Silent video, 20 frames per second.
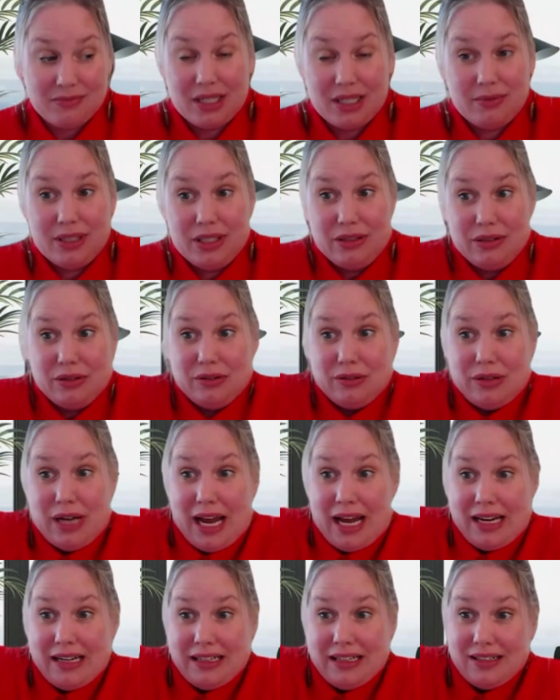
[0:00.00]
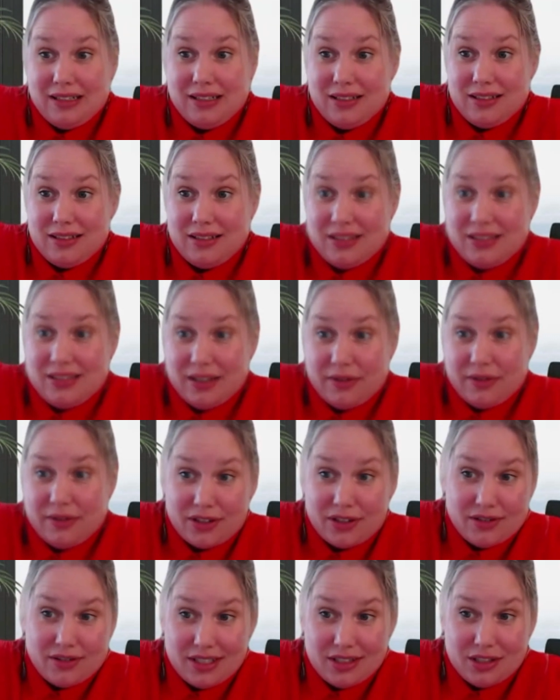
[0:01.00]
maybe you had a
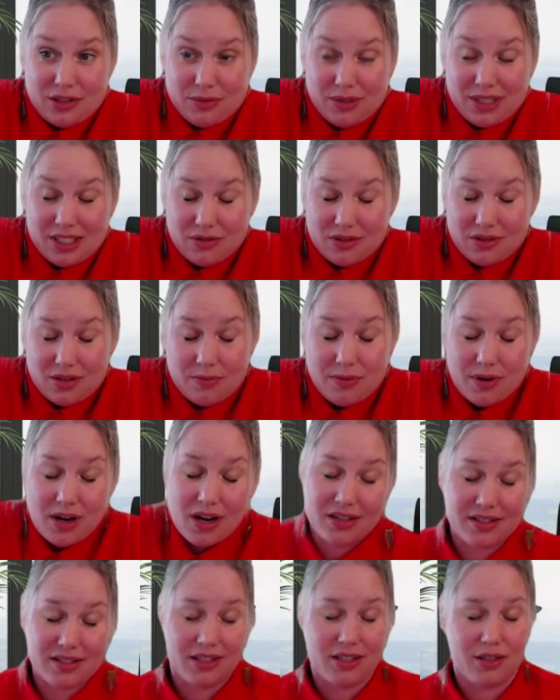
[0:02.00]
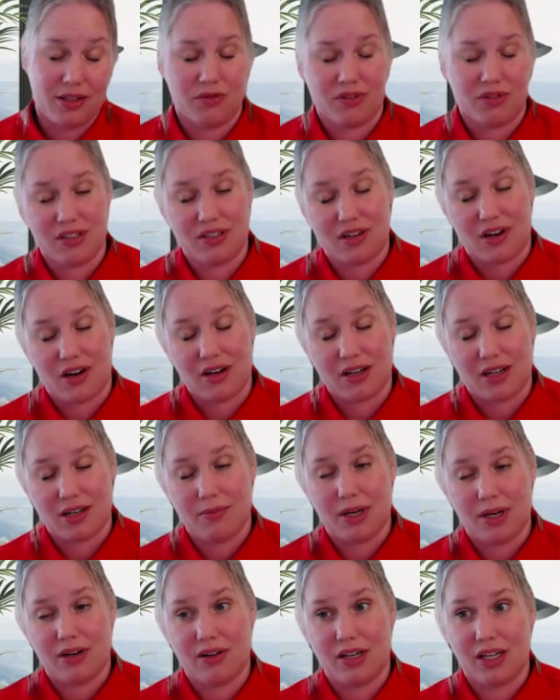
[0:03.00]
difficult situation with your boss and you want to talk
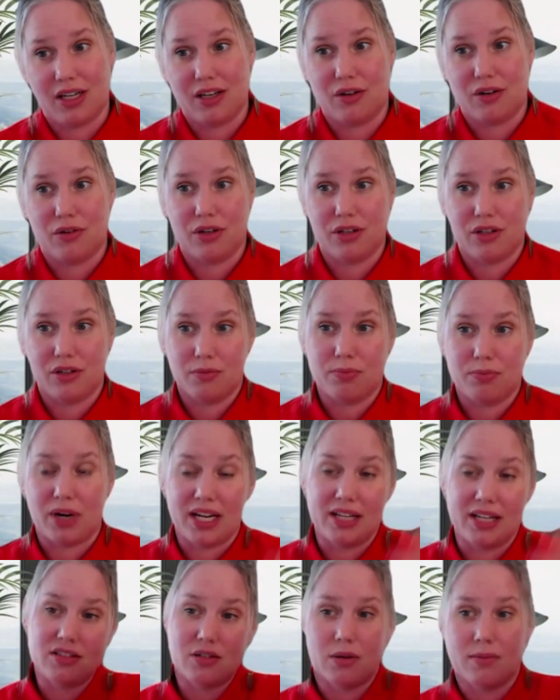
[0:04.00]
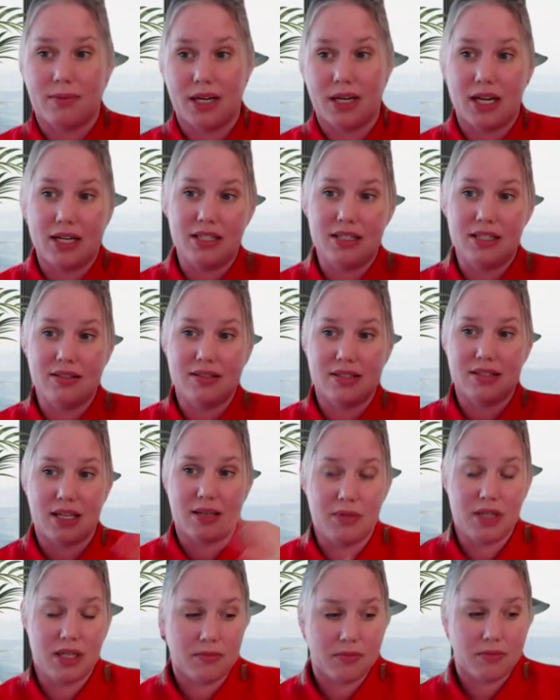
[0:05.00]
about it, or you're brainstorming ideas like
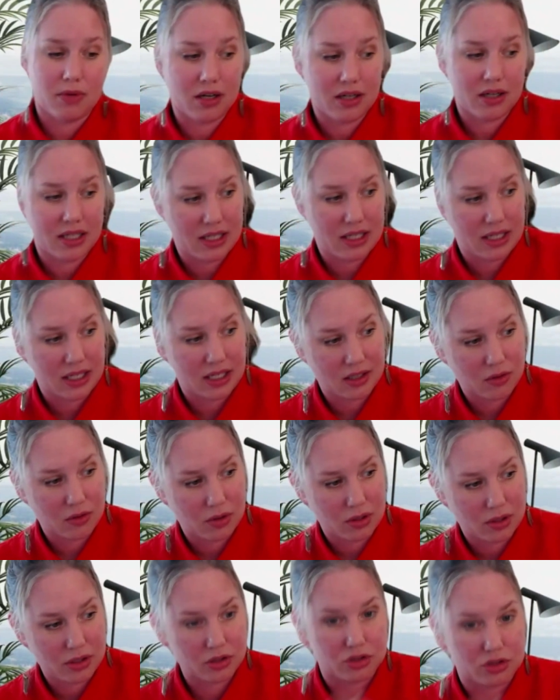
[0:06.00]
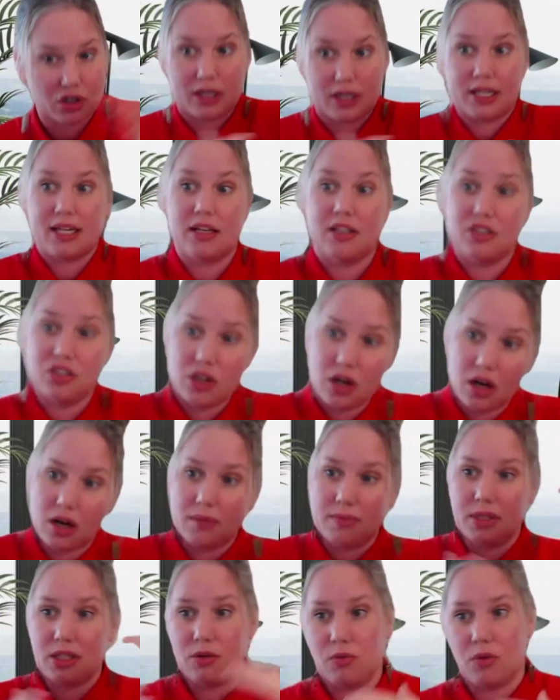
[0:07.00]
me in marketing, or you're trying to get a job
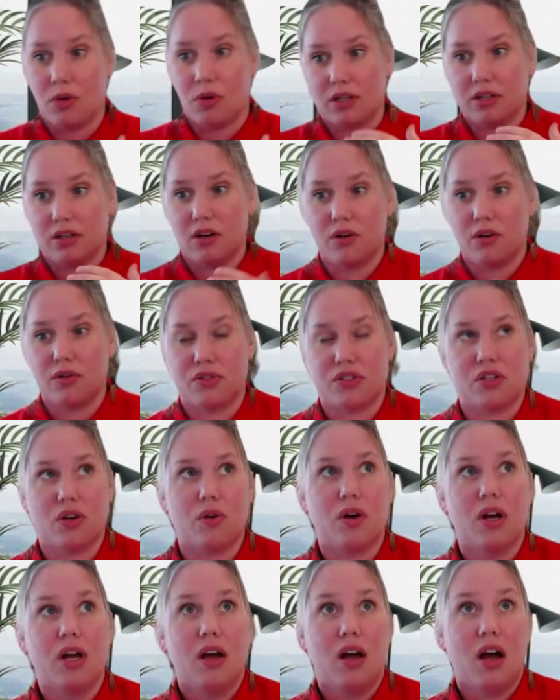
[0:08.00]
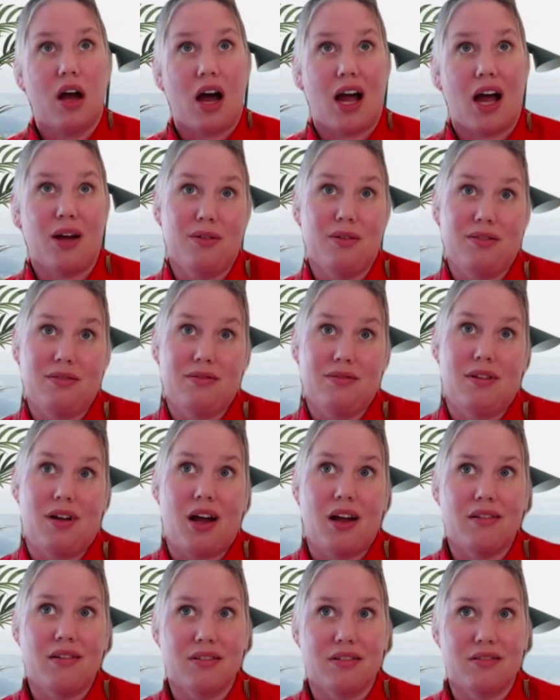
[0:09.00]
and you want to know. So I
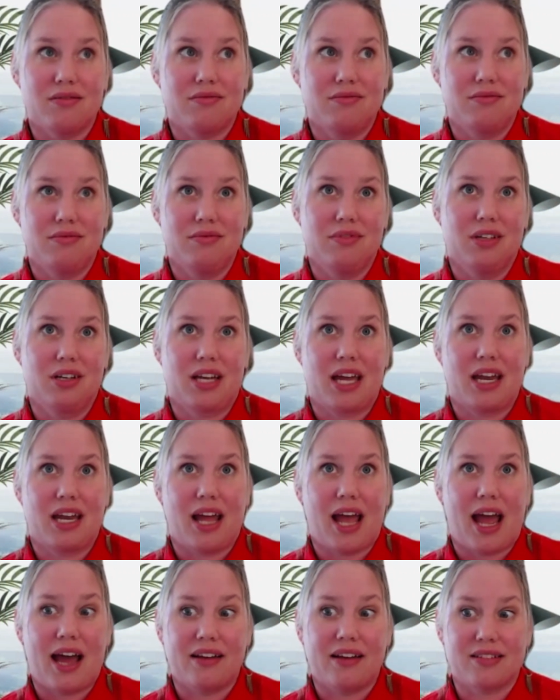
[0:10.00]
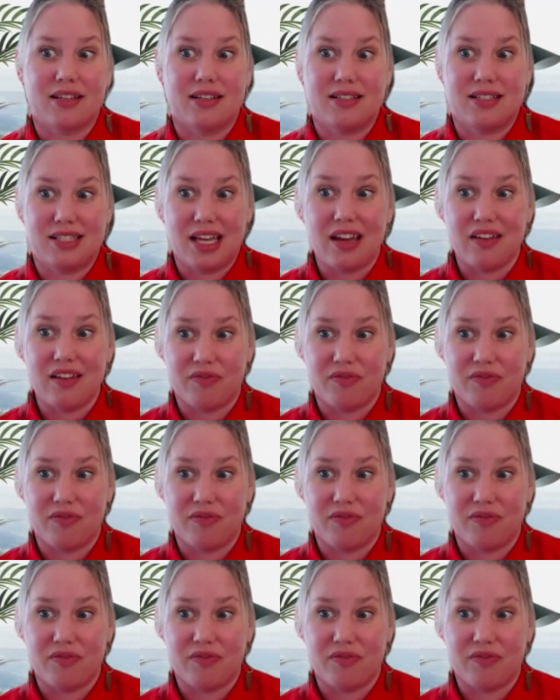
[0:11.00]
would look at it as a safe